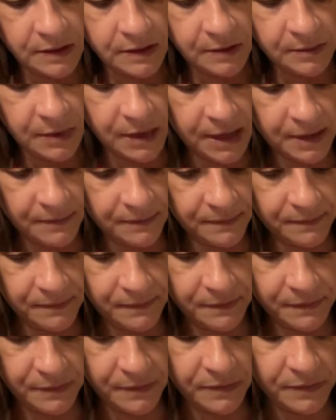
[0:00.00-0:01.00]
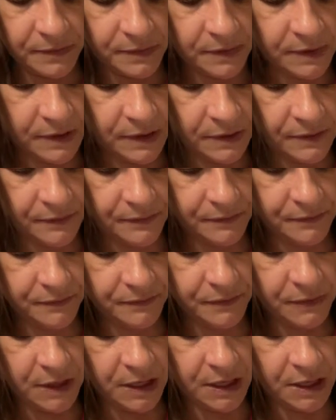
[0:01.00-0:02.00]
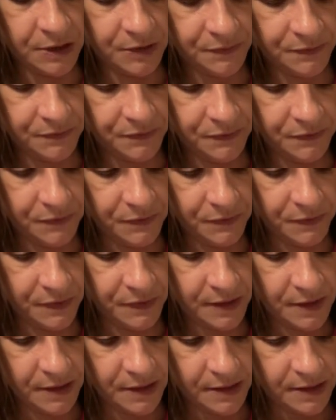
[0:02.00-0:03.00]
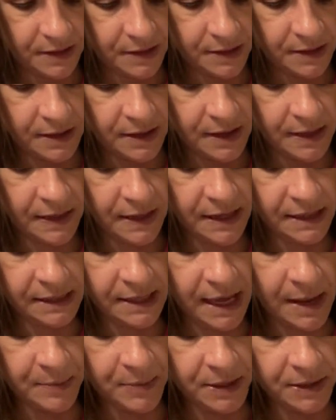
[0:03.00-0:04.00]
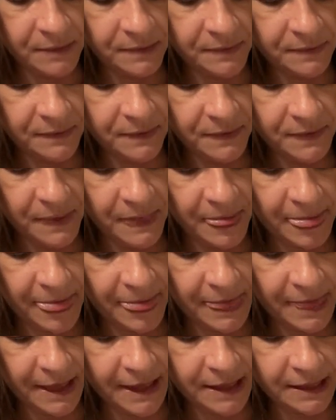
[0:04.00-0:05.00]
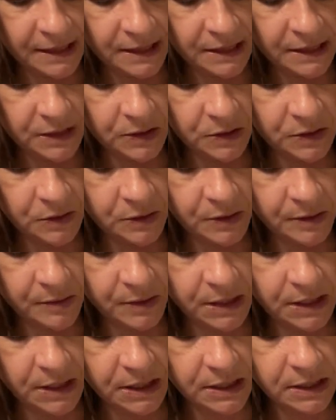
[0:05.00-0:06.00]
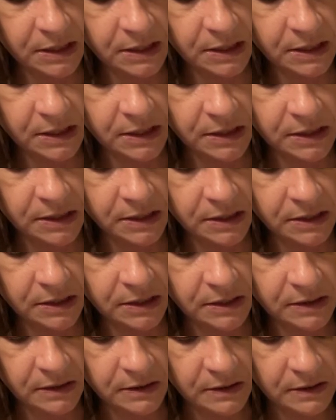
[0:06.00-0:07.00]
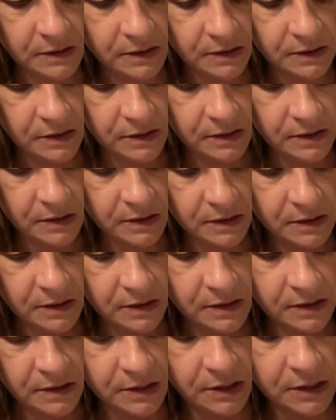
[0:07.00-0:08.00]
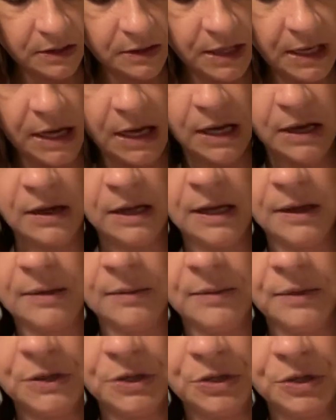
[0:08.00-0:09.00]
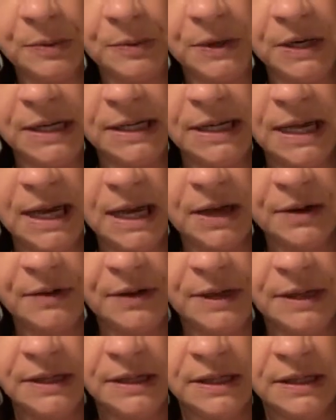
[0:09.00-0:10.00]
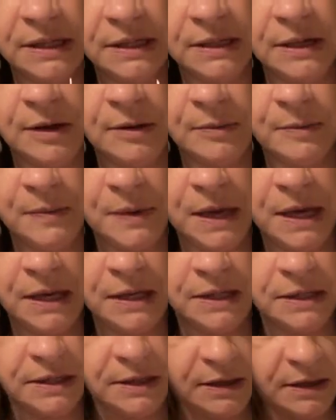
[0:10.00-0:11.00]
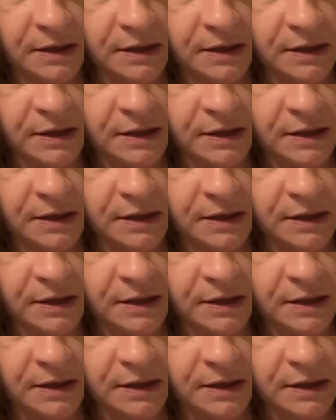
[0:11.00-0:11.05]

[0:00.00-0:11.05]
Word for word: But, you know, things happen. So let me get this. So now I'm stripping it down because this is our base